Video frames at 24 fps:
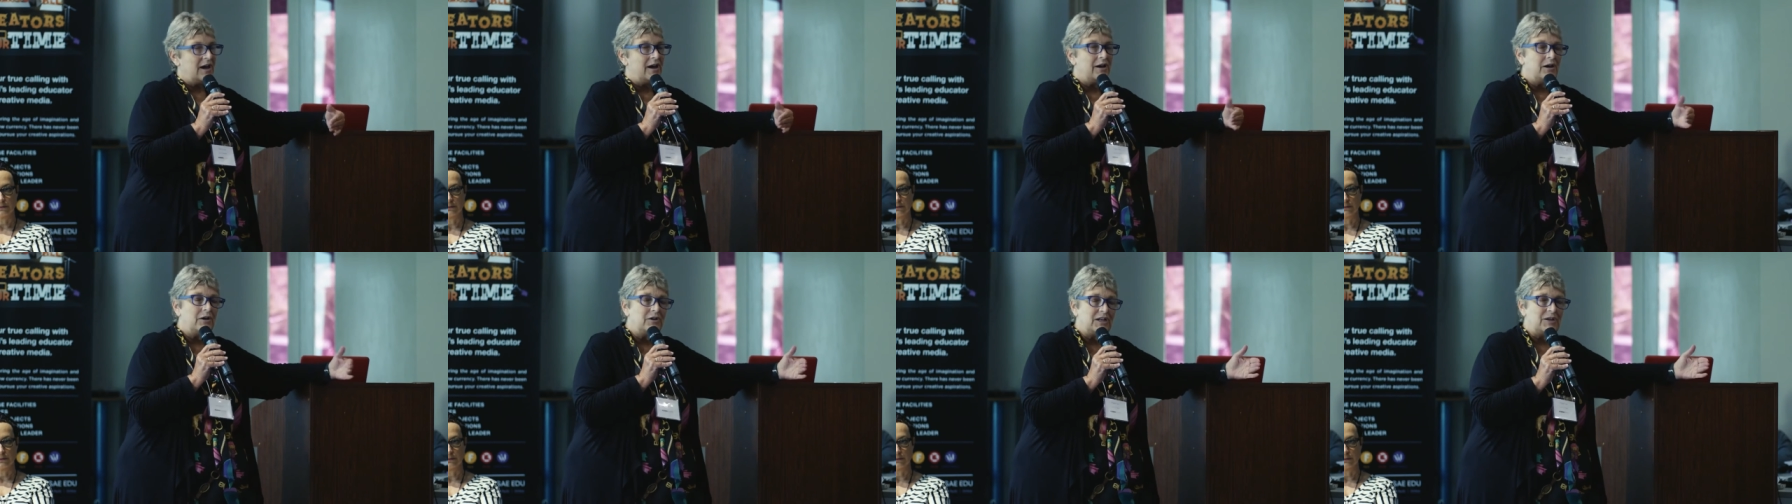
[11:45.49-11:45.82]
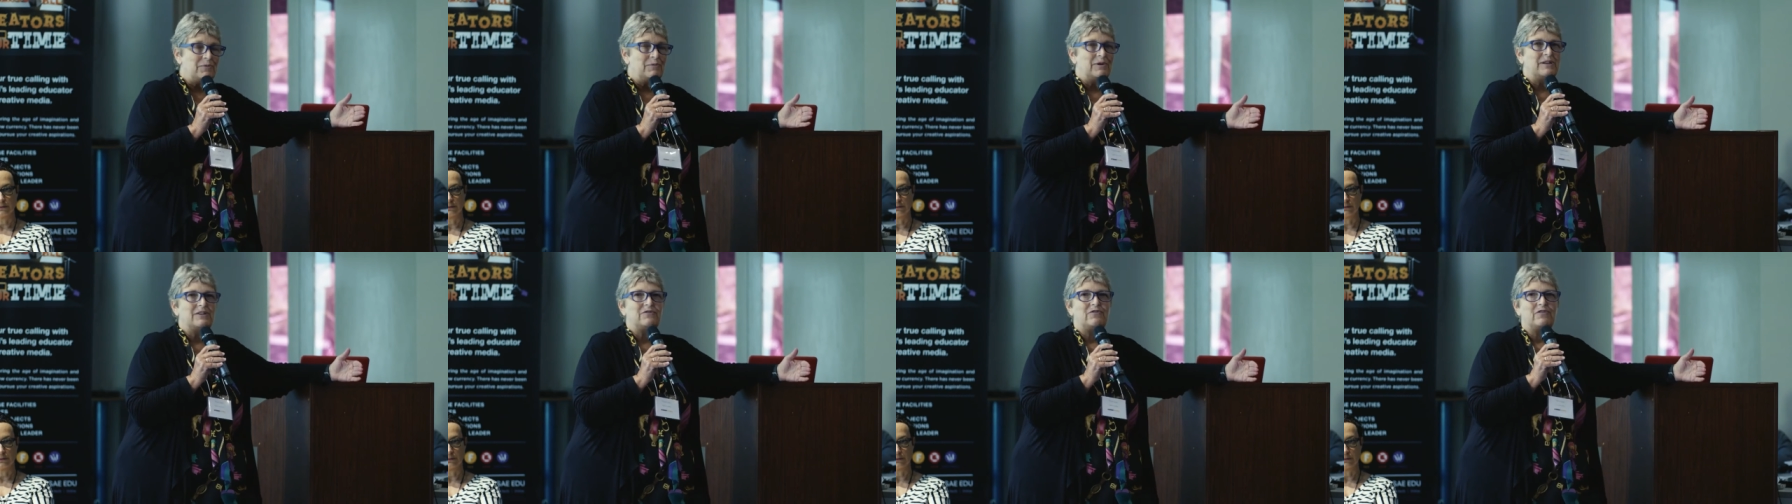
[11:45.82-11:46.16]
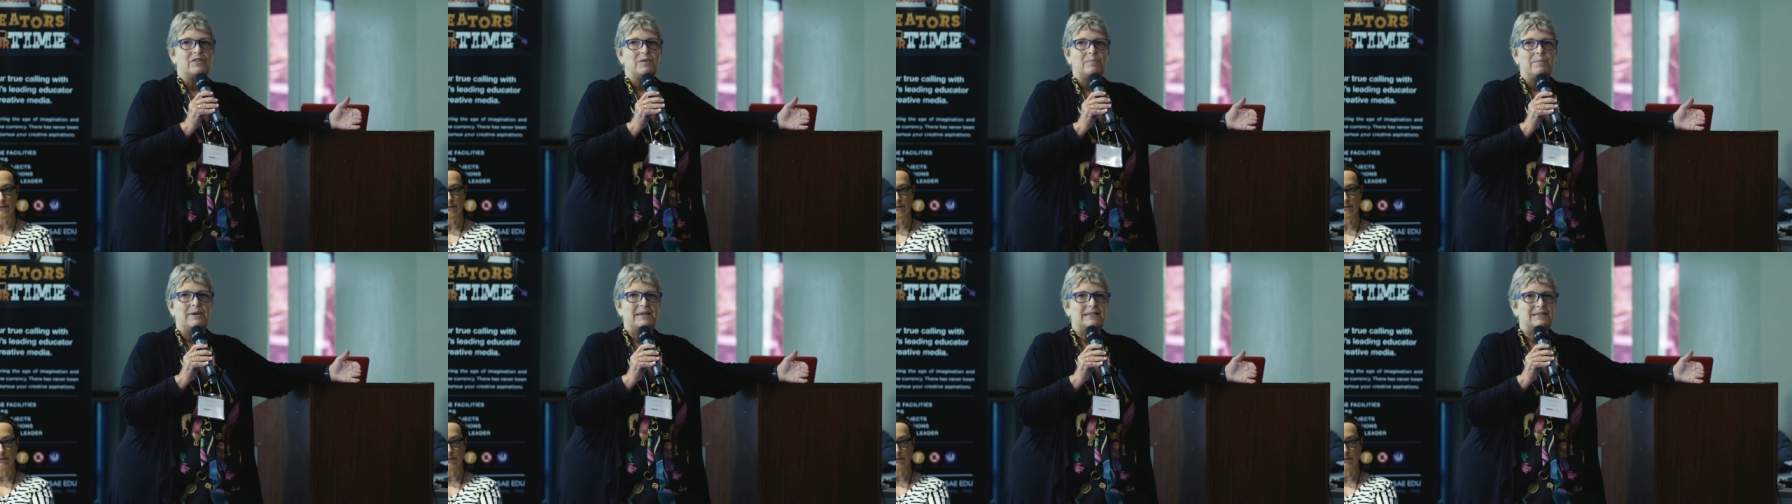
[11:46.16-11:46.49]
I only went
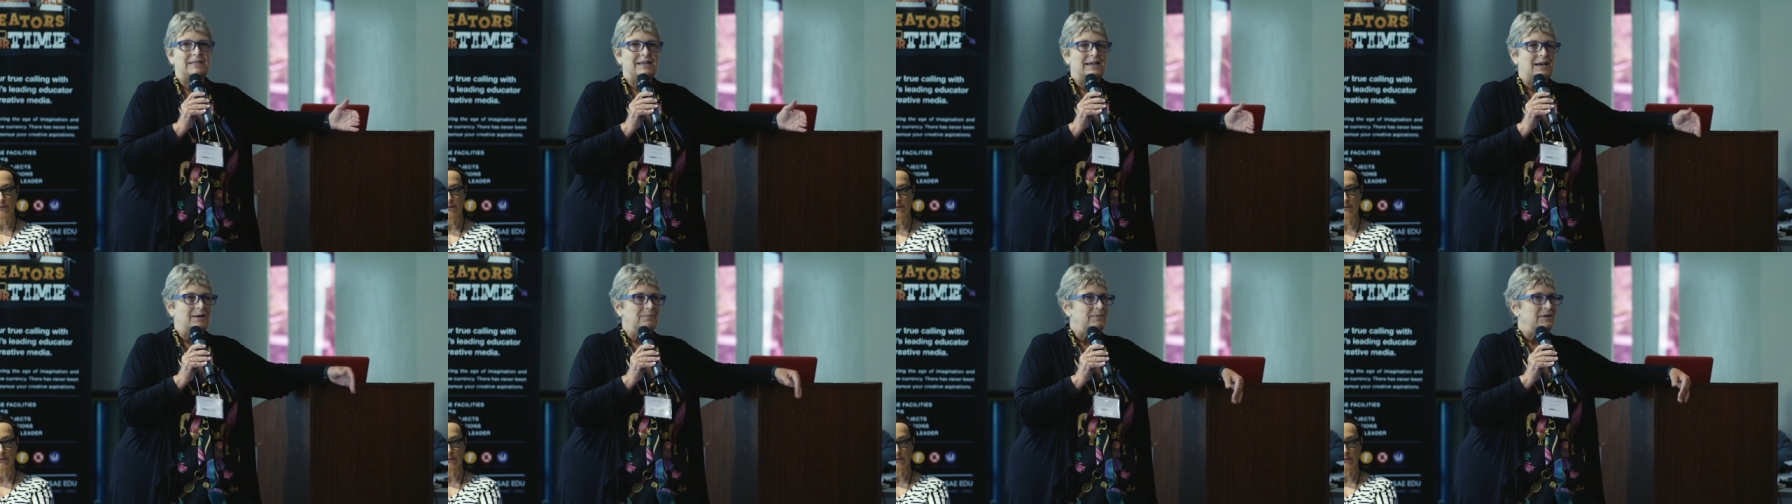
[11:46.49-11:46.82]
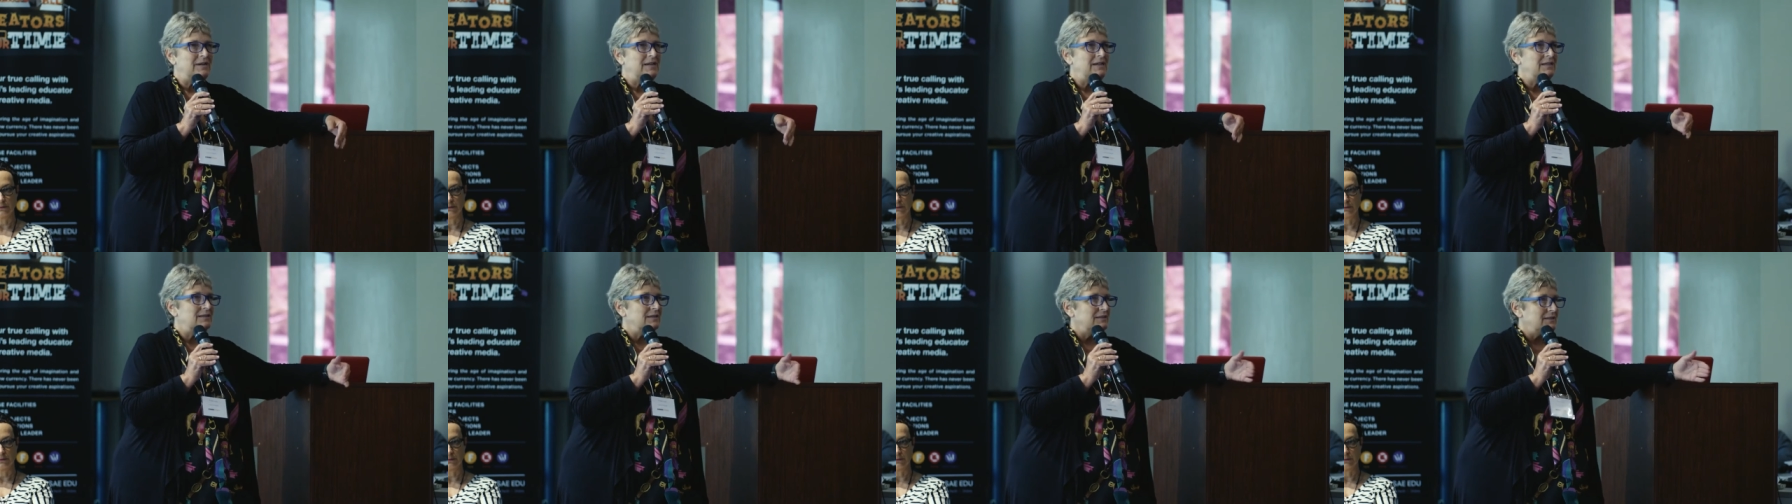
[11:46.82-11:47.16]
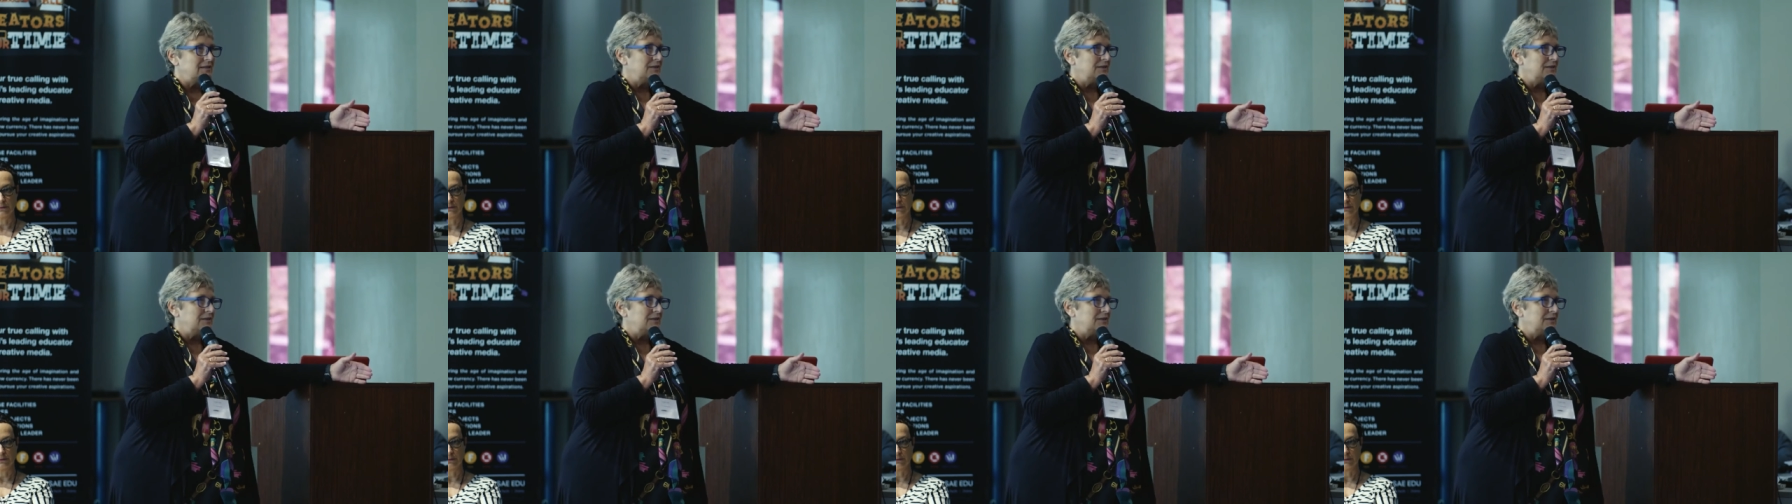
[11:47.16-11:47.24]
for the best companies.